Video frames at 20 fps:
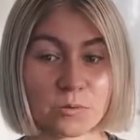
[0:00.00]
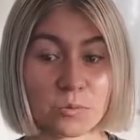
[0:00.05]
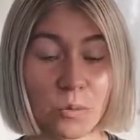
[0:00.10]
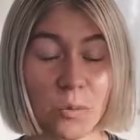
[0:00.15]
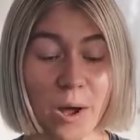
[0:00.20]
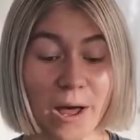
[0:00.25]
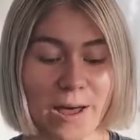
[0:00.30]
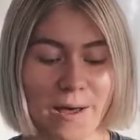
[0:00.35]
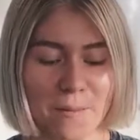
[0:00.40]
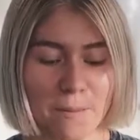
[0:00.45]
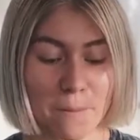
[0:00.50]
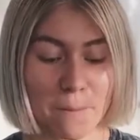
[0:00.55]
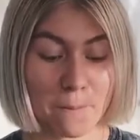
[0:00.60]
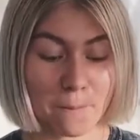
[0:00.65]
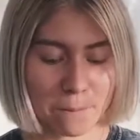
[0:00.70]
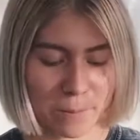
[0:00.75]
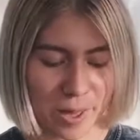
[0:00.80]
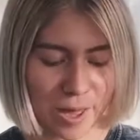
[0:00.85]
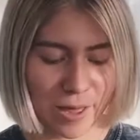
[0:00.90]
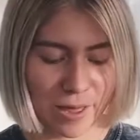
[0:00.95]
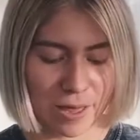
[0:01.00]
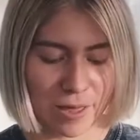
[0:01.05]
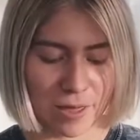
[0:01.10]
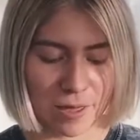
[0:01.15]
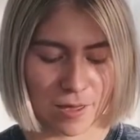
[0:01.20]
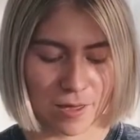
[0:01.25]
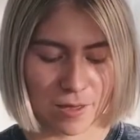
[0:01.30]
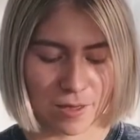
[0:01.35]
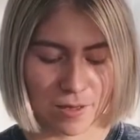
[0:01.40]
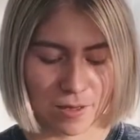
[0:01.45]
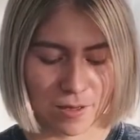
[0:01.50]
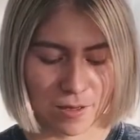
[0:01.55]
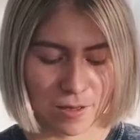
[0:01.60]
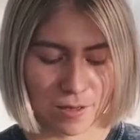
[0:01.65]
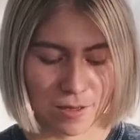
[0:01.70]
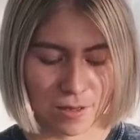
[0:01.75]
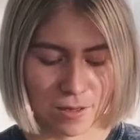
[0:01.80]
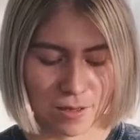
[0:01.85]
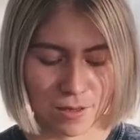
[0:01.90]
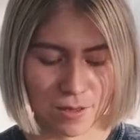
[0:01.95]
wet, but
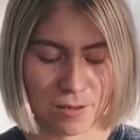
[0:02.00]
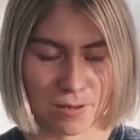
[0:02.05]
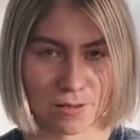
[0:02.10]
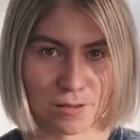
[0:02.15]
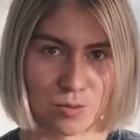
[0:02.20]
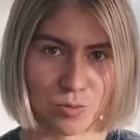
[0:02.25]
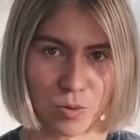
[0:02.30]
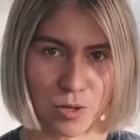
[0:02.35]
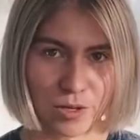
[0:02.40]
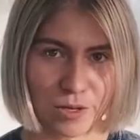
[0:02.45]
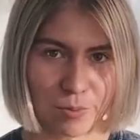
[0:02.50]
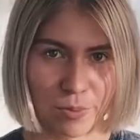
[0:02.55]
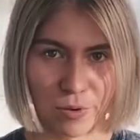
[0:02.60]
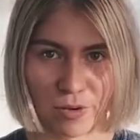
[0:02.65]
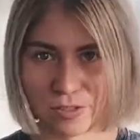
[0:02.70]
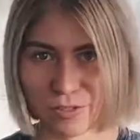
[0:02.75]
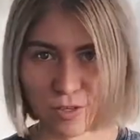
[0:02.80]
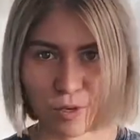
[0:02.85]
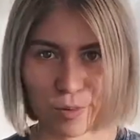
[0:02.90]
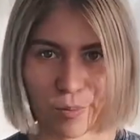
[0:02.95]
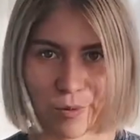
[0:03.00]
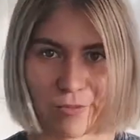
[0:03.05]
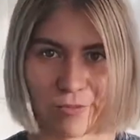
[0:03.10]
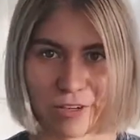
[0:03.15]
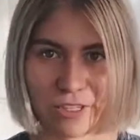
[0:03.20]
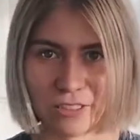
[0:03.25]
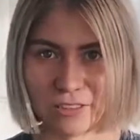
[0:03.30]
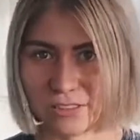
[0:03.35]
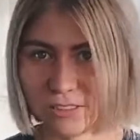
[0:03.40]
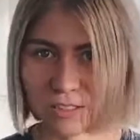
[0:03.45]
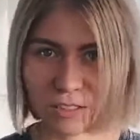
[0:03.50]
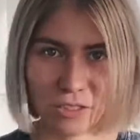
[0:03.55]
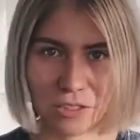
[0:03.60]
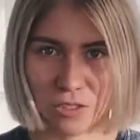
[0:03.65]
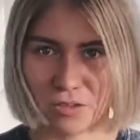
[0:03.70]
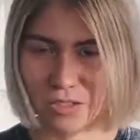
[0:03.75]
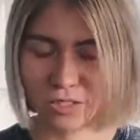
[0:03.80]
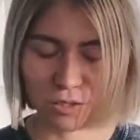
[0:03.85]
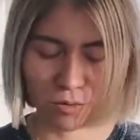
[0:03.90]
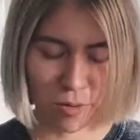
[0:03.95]
it's really personal preference, do
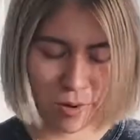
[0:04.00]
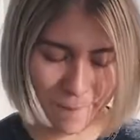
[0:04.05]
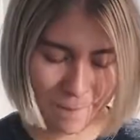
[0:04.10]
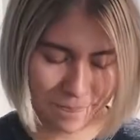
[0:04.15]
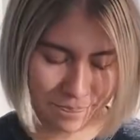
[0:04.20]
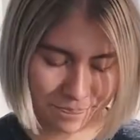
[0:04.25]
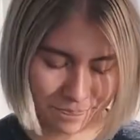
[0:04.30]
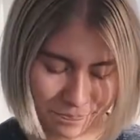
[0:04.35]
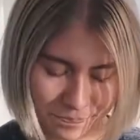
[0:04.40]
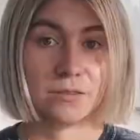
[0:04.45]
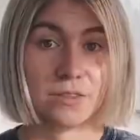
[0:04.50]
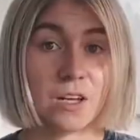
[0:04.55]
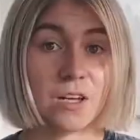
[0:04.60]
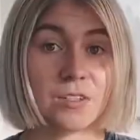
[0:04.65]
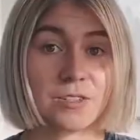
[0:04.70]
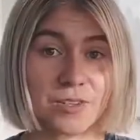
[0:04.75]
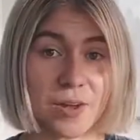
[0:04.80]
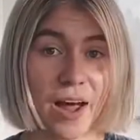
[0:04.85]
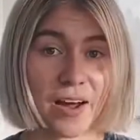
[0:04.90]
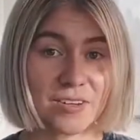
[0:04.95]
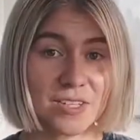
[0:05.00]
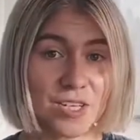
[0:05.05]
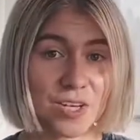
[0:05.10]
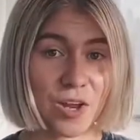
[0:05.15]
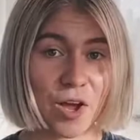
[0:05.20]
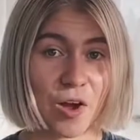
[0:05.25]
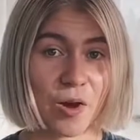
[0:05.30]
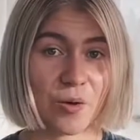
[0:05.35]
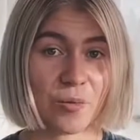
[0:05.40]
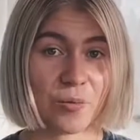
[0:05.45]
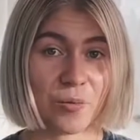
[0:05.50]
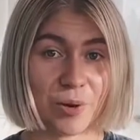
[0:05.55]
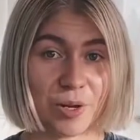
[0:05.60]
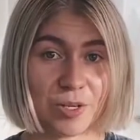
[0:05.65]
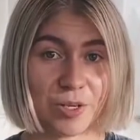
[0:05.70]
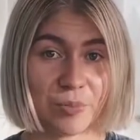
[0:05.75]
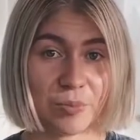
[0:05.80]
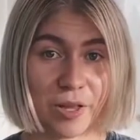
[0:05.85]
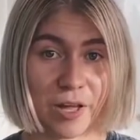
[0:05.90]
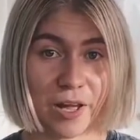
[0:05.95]
what you want. So how to know when
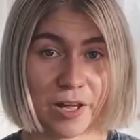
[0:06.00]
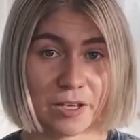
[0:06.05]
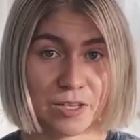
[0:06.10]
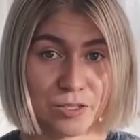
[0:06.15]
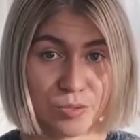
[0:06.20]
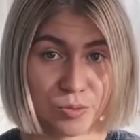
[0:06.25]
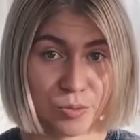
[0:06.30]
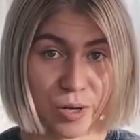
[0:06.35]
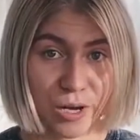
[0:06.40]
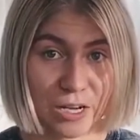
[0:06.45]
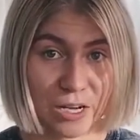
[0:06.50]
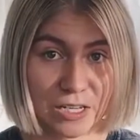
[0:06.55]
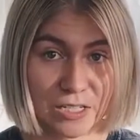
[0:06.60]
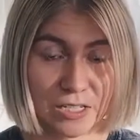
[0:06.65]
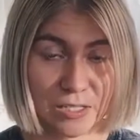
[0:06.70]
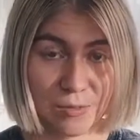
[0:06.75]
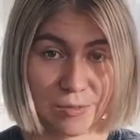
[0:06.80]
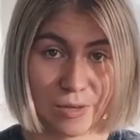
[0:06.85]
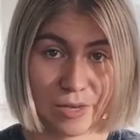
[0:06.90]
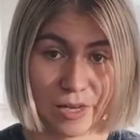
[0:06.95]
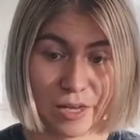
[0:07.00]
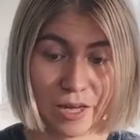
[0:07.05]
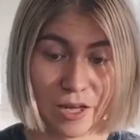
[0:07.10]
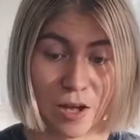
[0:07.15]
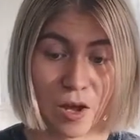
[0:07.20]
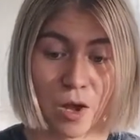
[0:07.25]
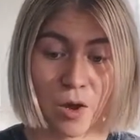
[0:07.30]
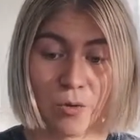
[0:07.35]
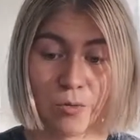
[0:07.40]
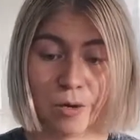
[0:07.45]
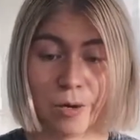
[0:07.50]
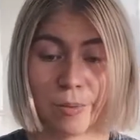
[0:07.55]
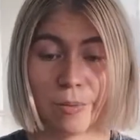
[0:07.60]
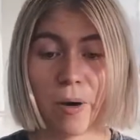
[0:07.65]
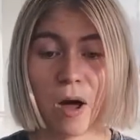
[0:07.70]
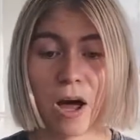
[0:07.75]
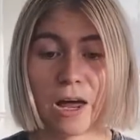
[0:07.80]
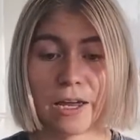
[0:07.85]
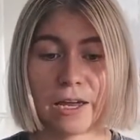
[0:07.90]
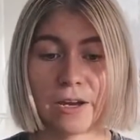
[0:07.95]
your plant is ready to be
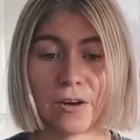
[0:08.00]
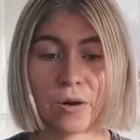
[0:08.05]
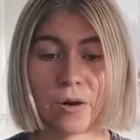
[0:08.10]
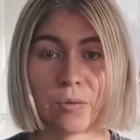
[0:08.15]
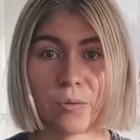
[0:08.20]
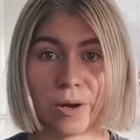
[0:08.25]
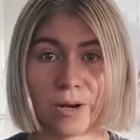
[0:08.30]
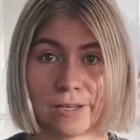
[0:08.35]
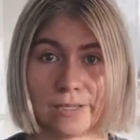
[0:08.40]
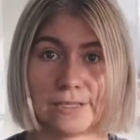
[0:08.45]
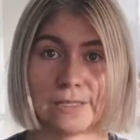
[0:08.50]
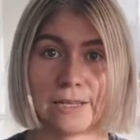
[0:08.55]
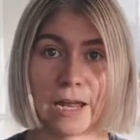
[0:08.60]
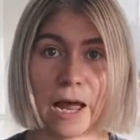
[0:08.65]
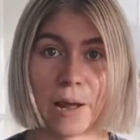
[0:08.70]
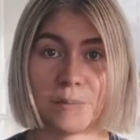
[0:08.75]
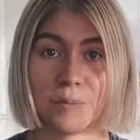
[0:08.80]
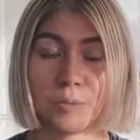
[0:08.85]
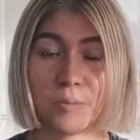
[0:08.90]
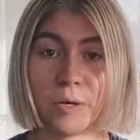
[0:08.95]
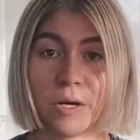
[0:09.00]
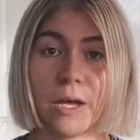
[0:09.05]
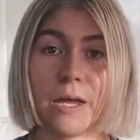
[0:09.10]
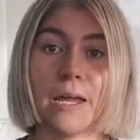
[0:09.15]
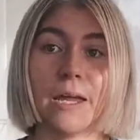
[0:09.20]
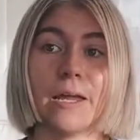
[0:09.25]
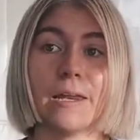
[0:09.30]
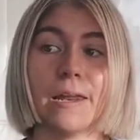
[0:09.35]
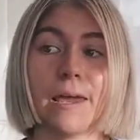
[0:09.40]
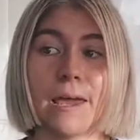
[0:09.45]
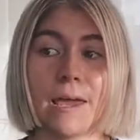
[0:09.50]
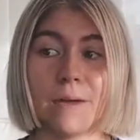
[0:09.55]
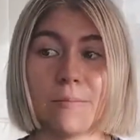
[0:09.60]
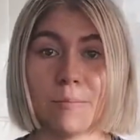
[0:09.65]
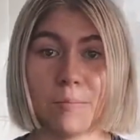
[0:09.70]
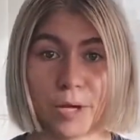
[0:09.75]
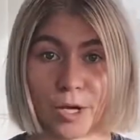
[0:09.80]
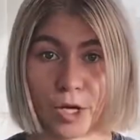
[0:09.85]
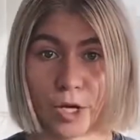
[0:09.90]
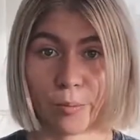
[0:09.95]
repotted or when it's time to put it in a
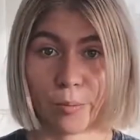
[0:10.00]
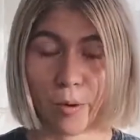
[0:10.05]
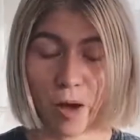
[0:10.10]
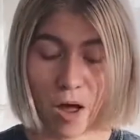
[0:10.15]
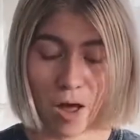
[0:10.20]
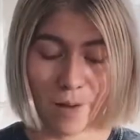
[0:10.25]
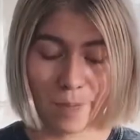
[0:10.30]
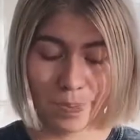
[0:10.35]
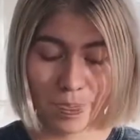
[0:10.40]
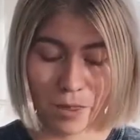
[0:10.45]
bigger pot.